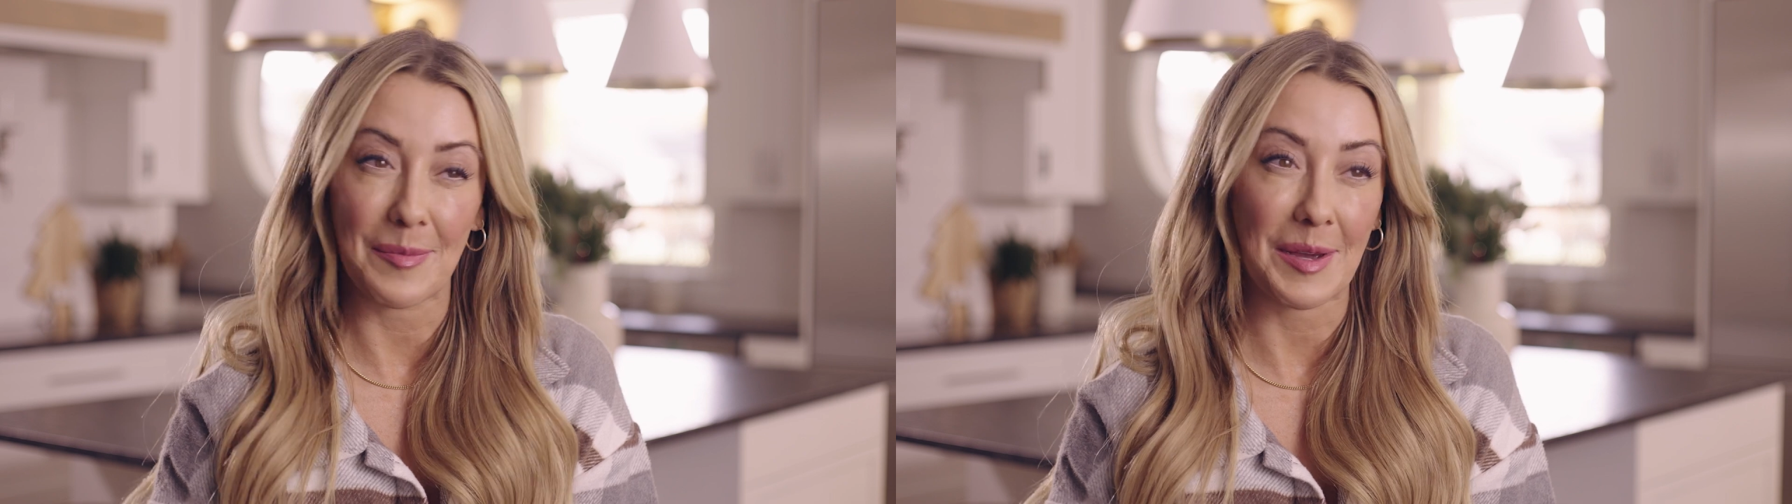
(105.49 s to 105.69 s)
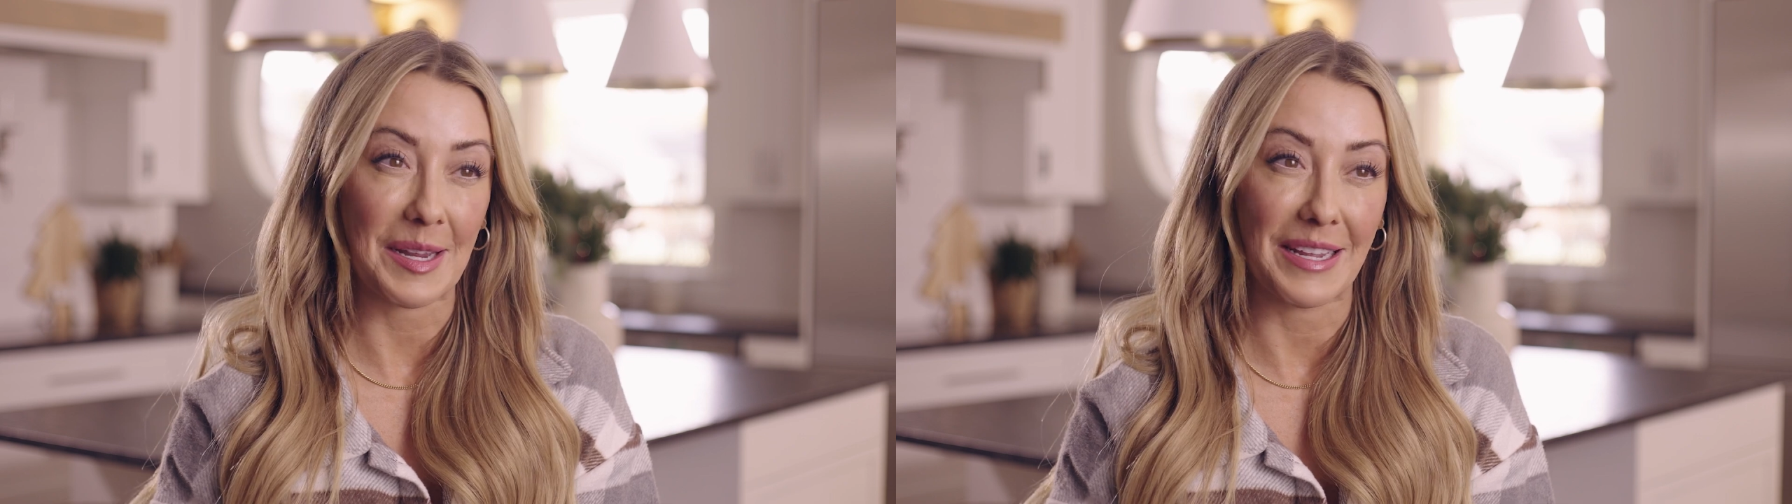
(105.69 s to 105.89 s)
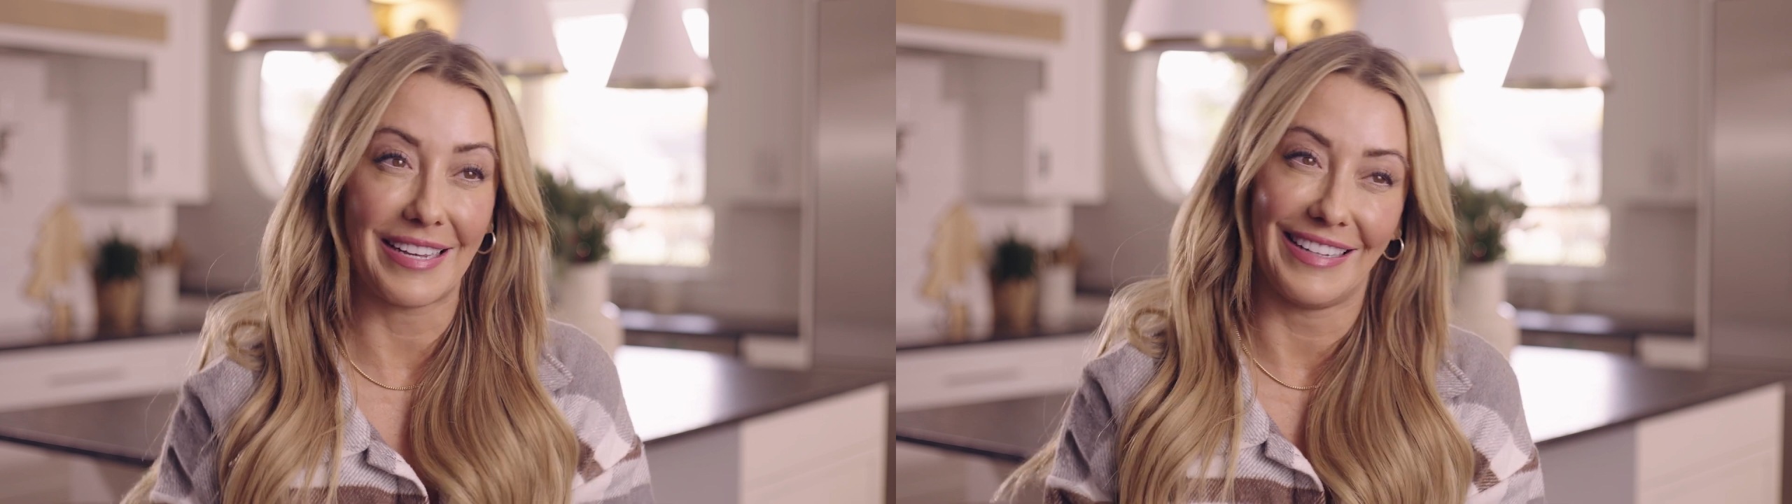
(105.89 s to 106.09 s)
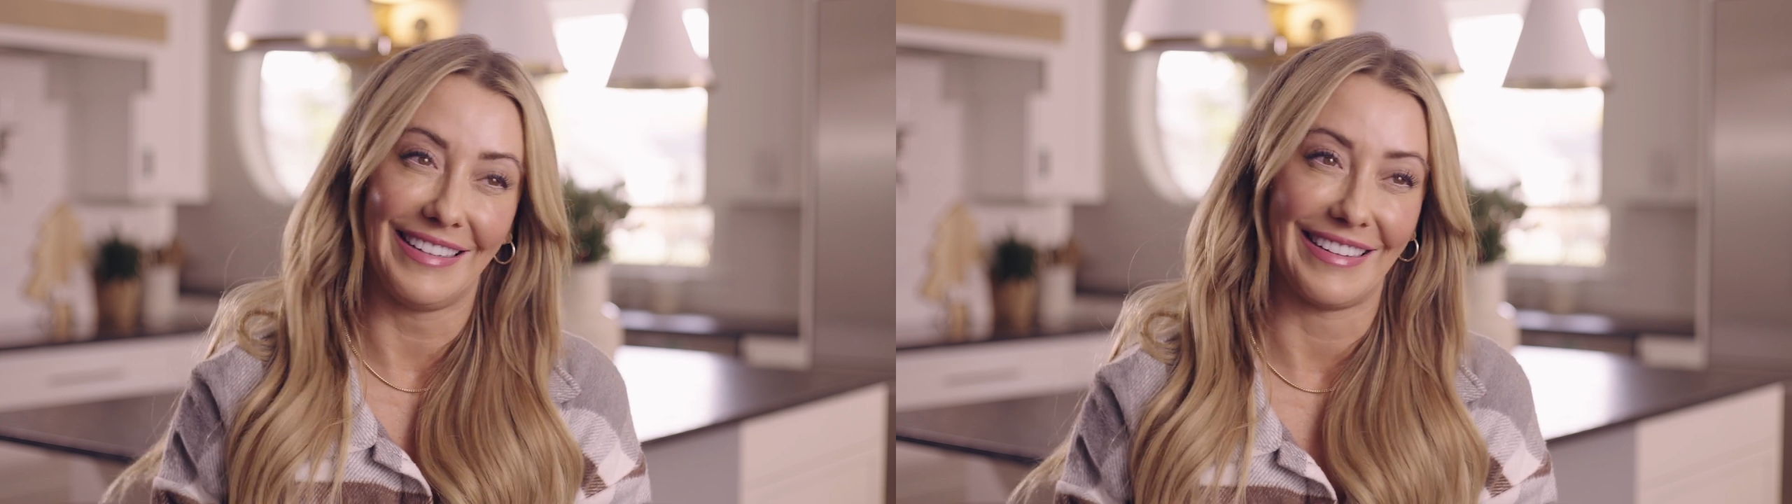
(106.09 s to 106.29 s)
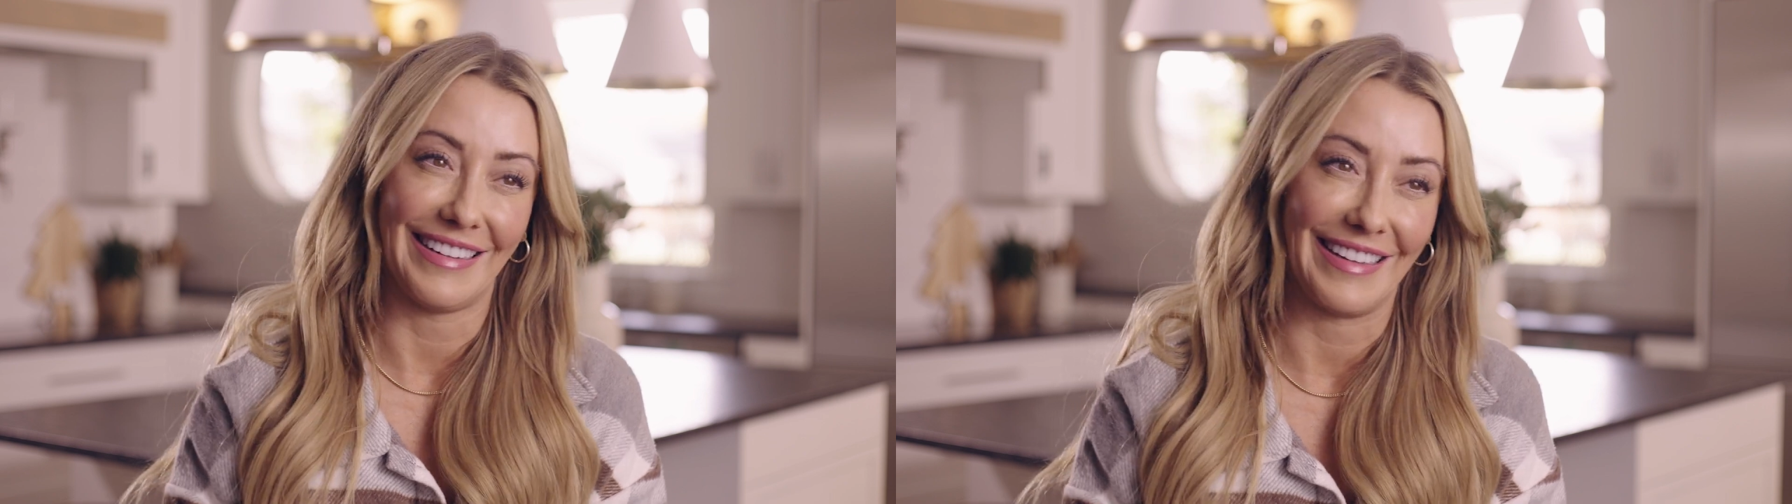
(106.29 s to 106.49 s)
buddy.
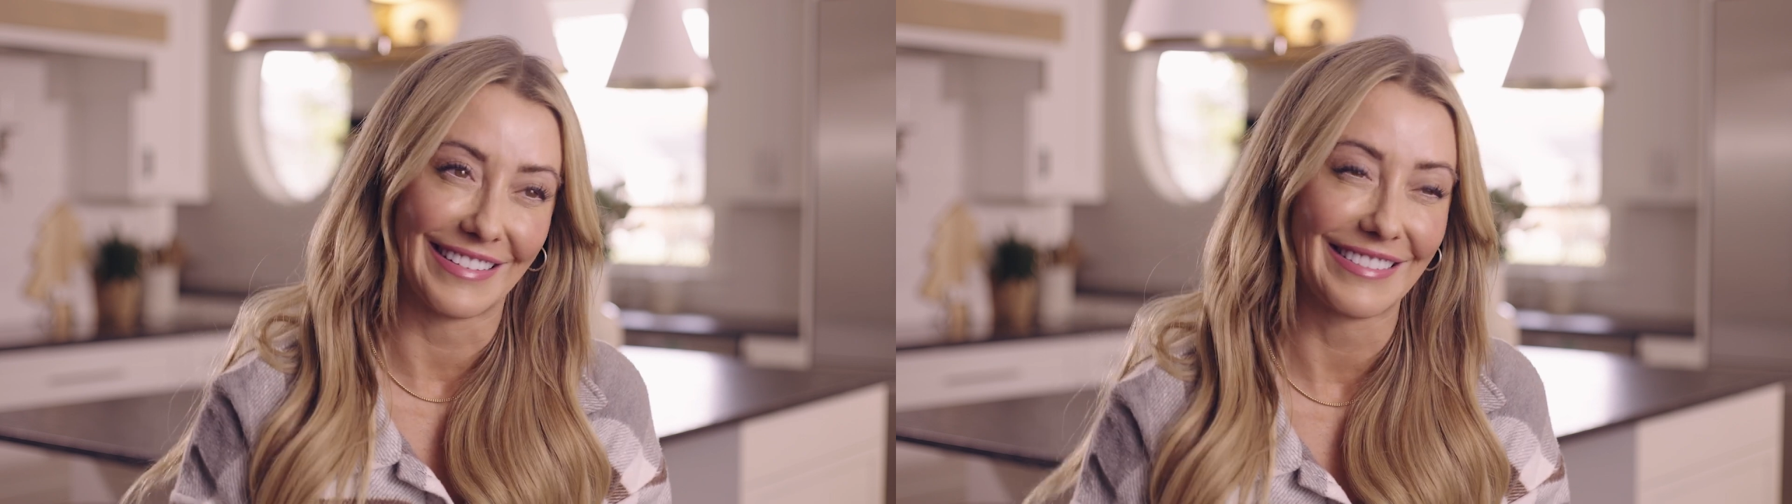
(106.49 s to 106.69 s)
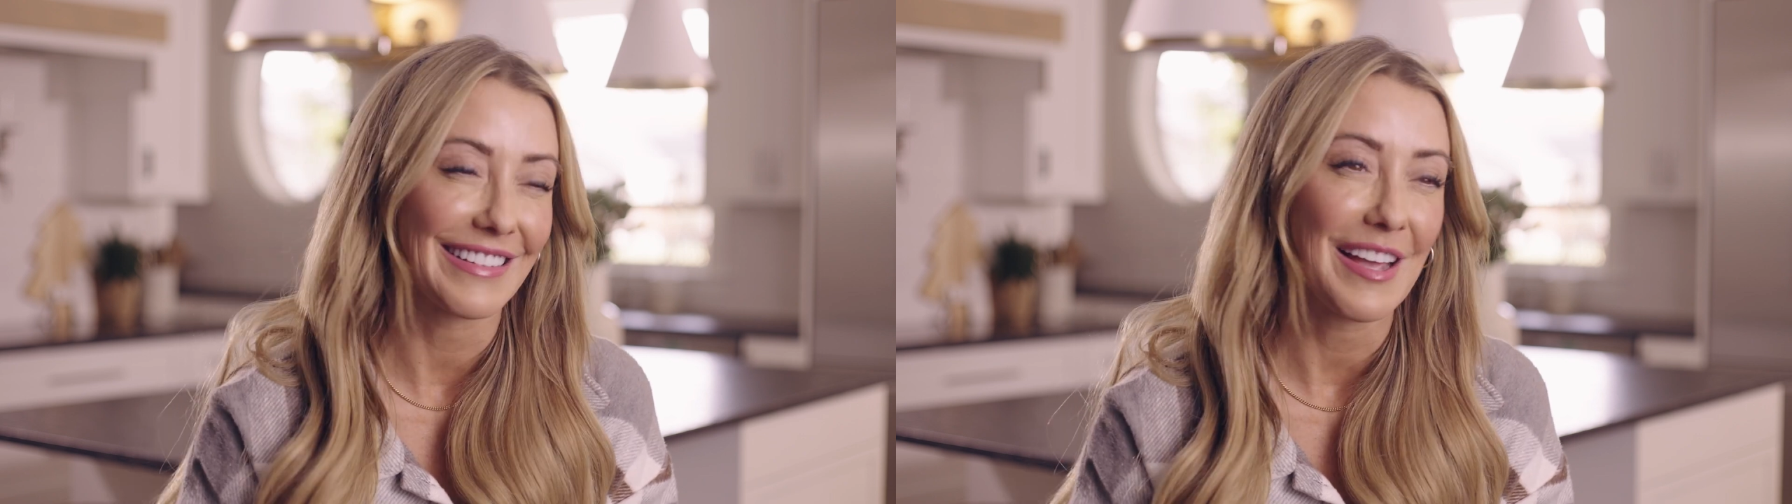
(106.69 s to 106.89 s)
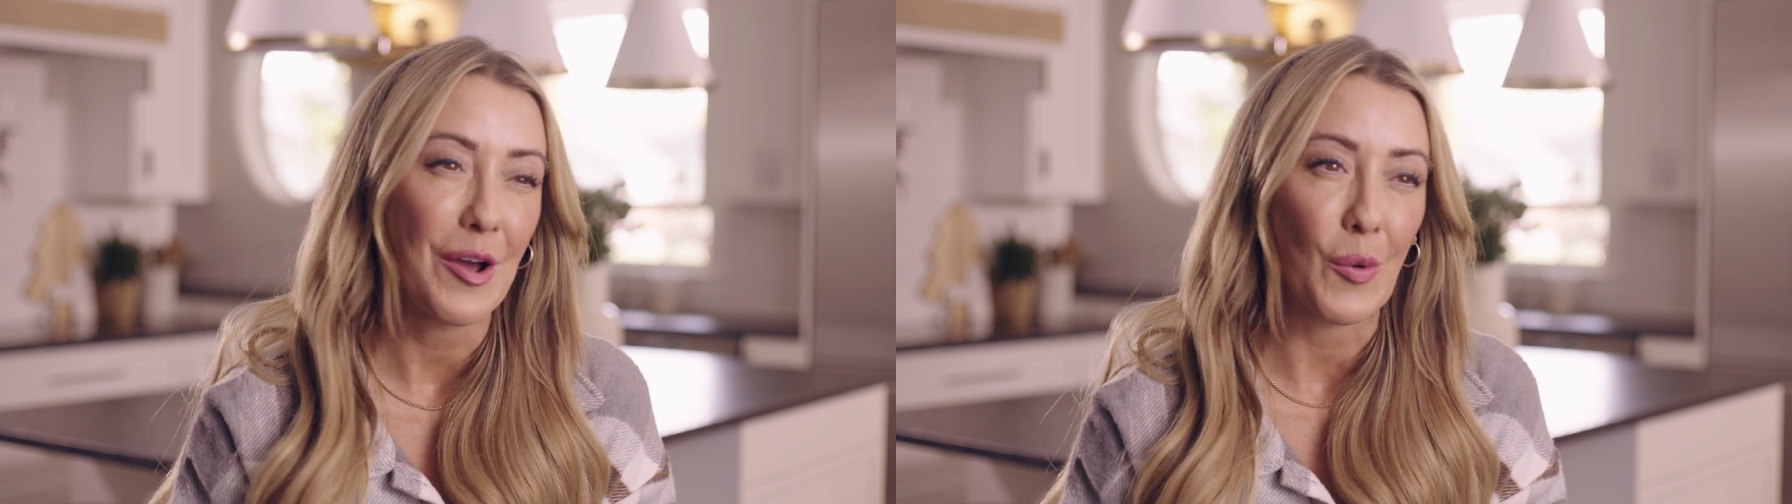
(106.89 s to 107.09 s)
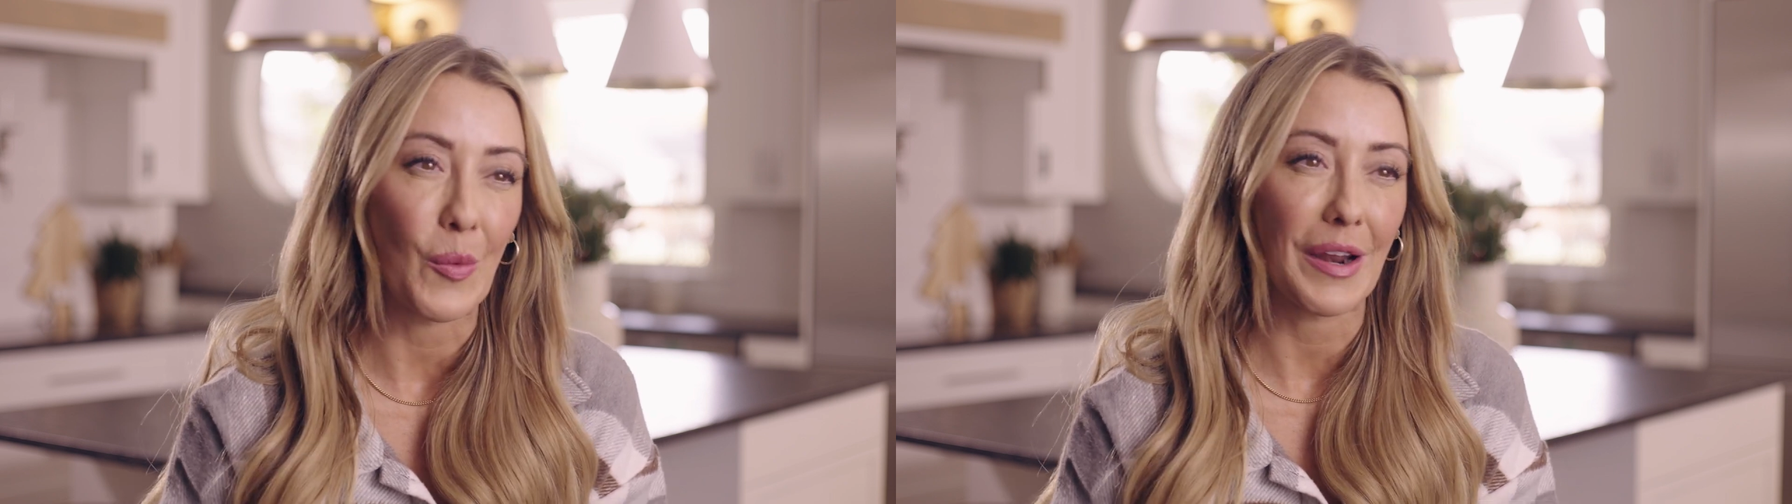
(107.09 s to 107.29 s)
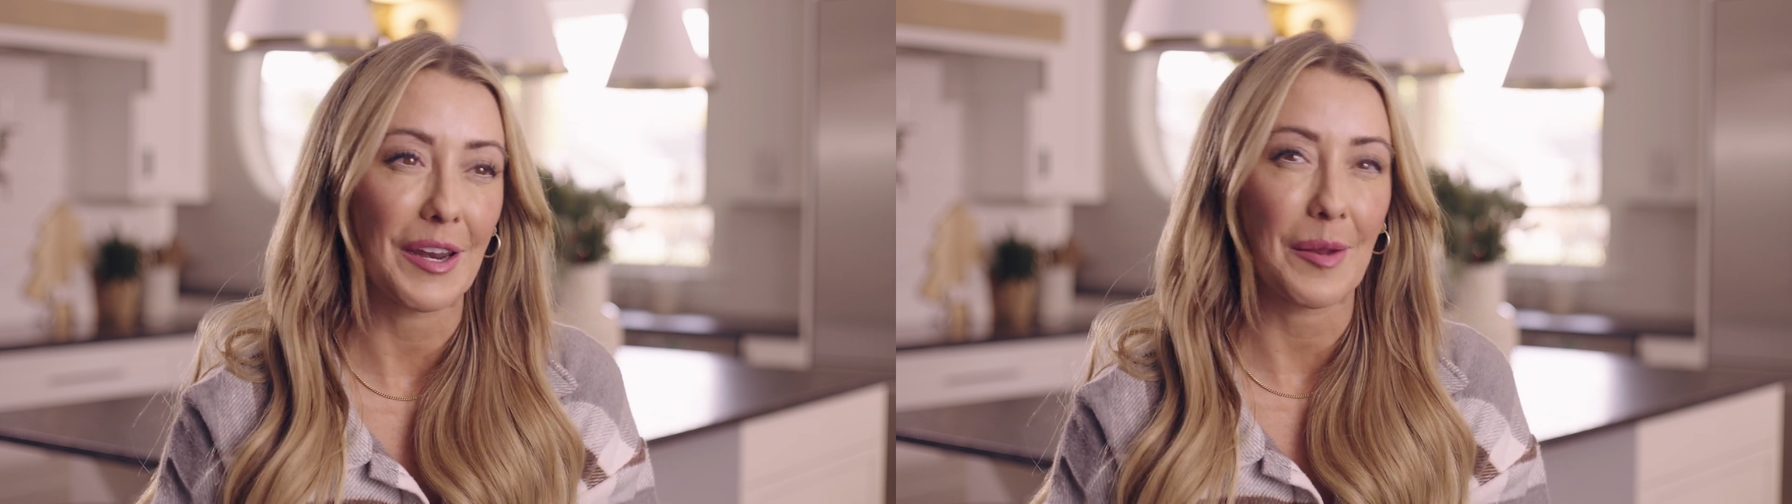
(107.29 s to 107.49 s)
1